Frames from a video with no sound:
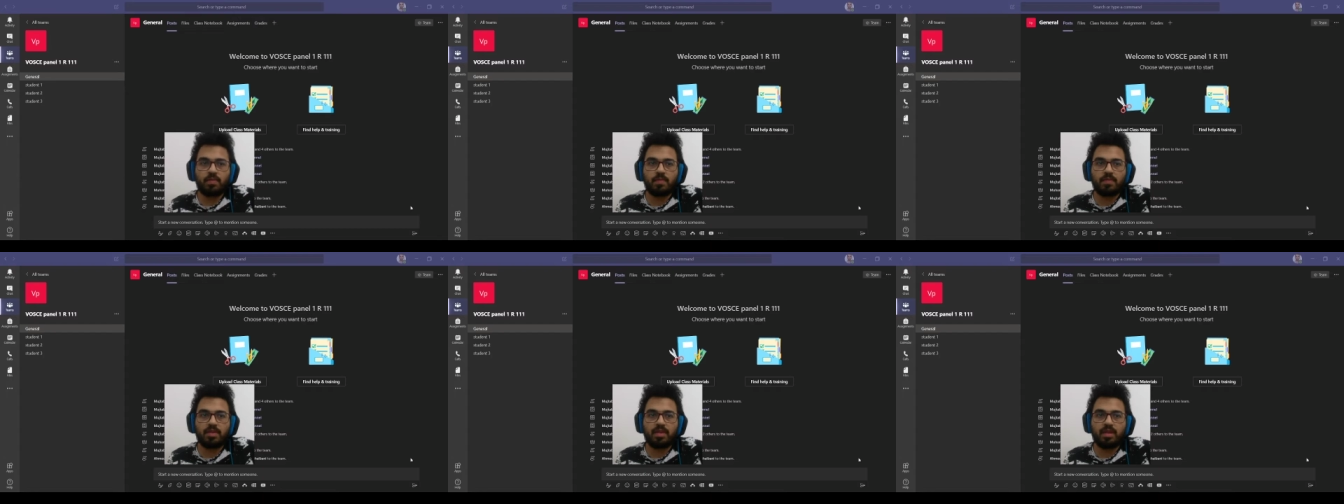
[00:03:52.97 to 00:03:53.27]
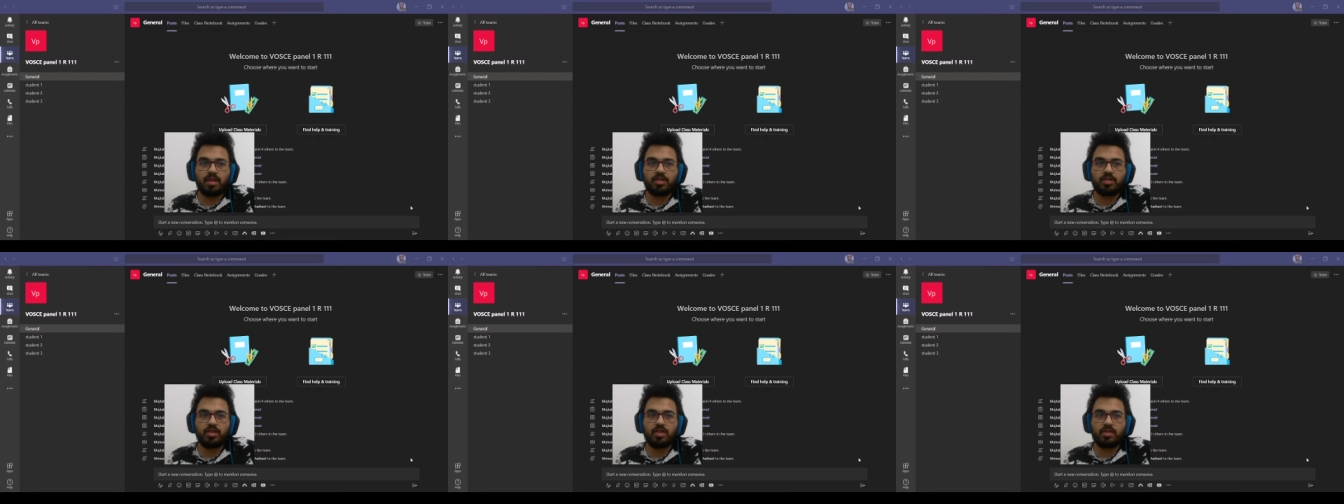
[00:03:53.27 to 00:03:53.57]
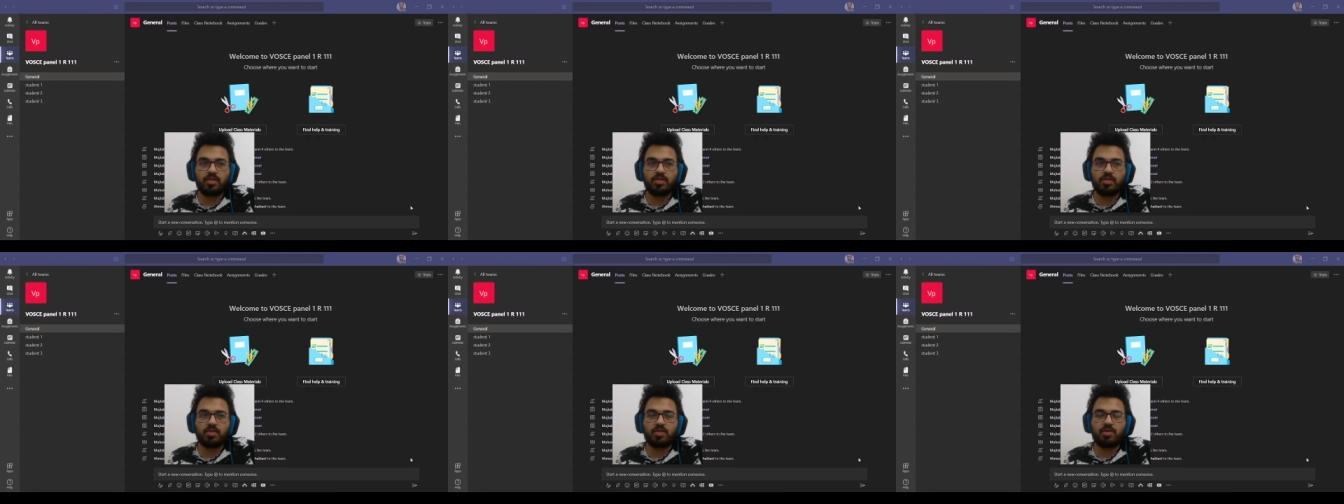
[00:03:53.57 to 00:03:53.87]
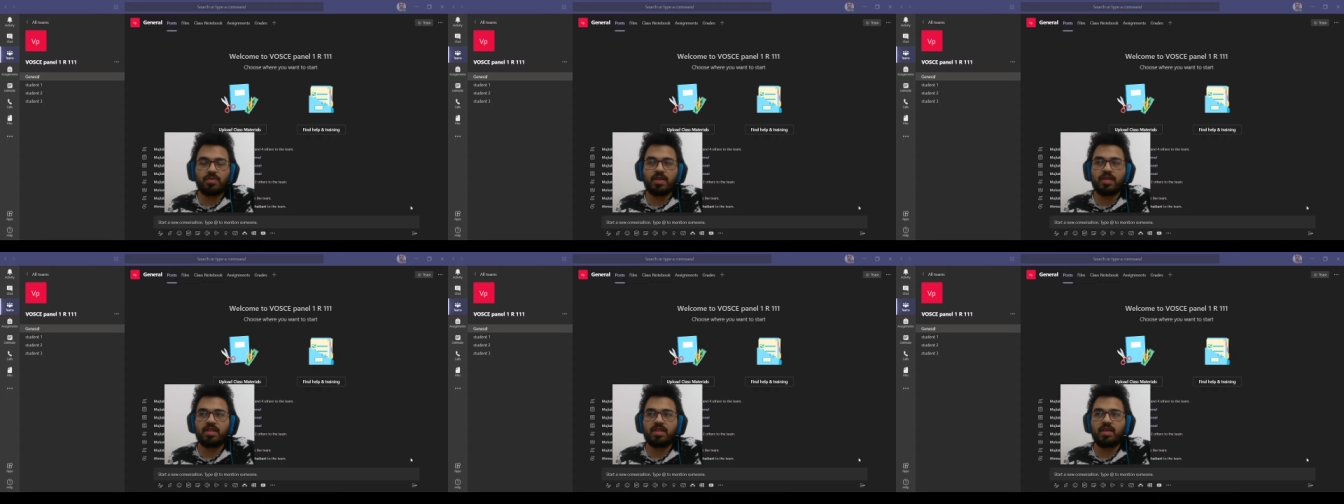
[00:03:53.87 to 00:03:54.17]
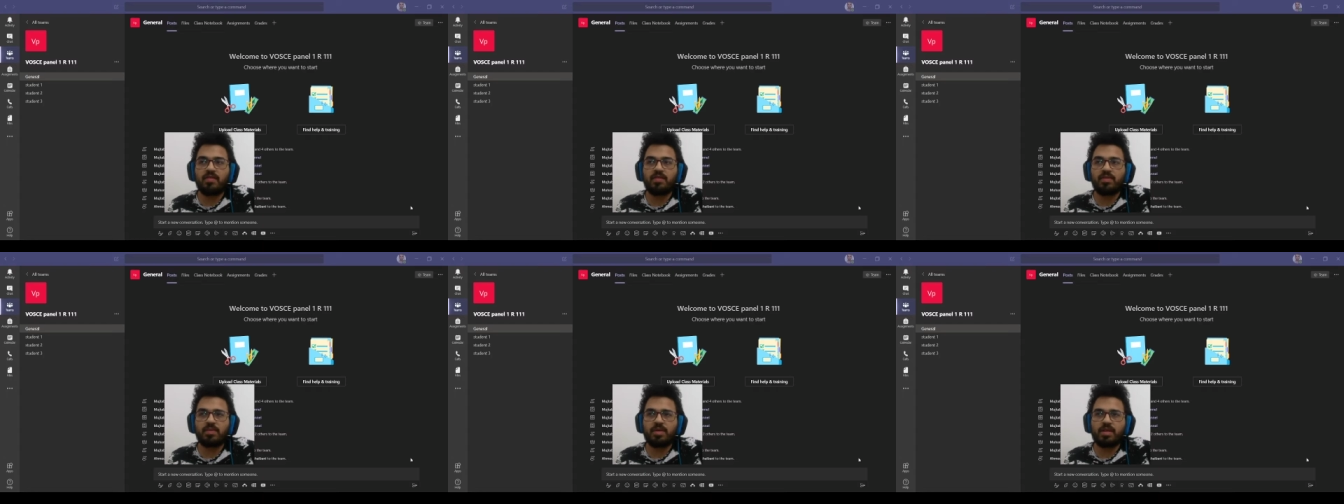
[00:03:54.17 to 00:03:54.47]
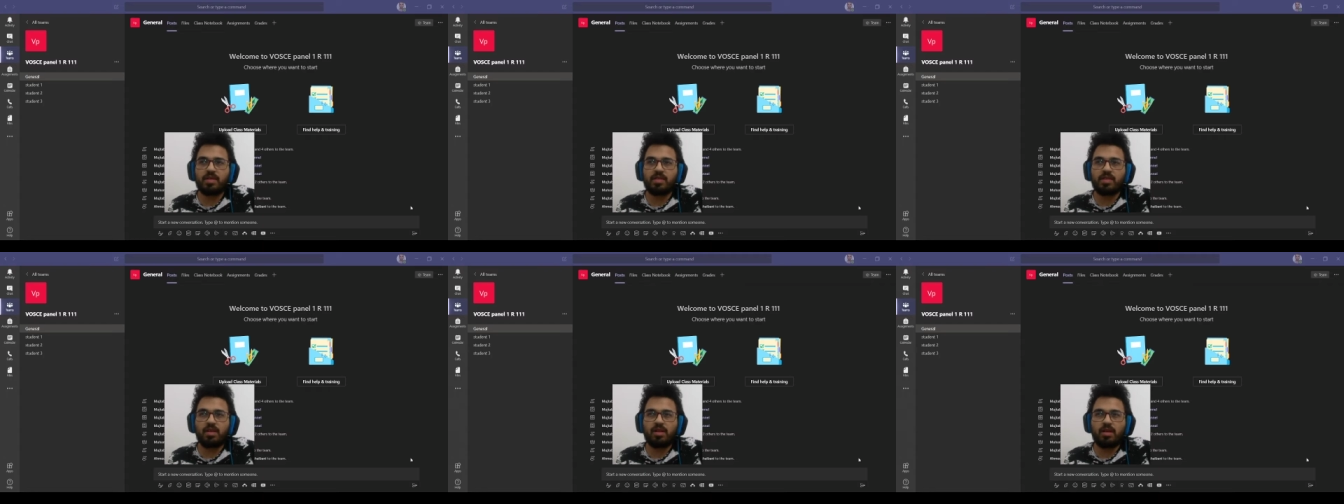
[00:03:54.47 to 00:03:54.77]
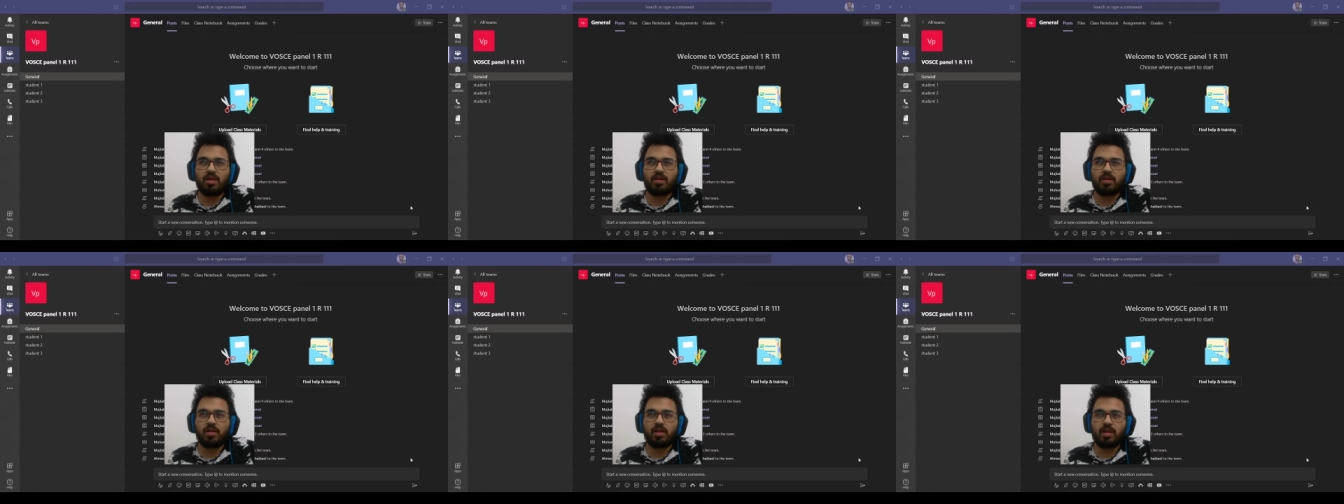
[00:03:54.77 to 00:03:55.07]
stations used to be seven minutes
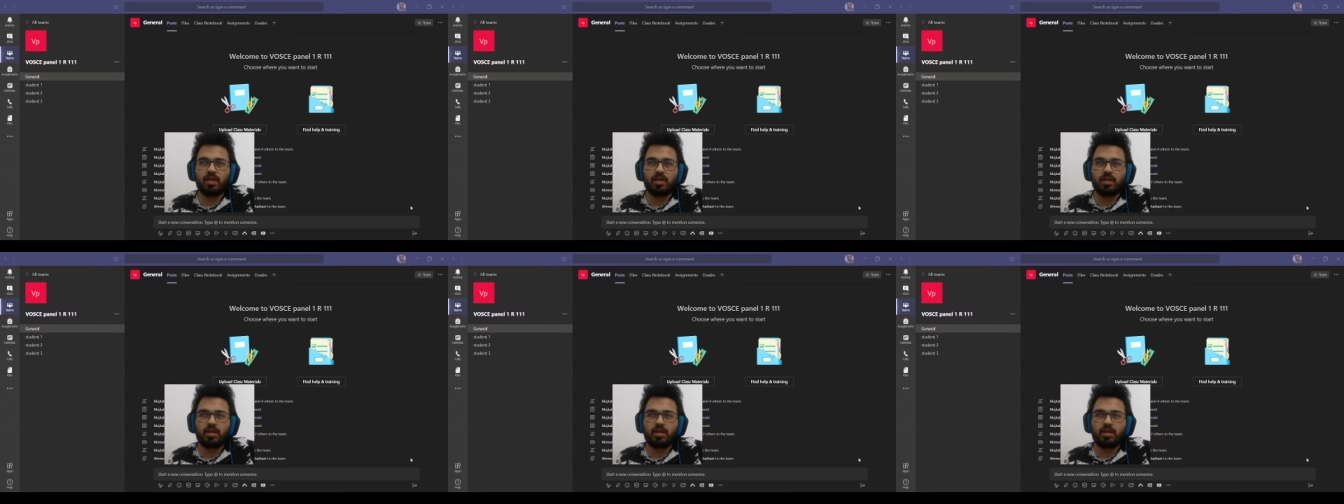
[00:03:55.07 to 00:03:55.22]
long.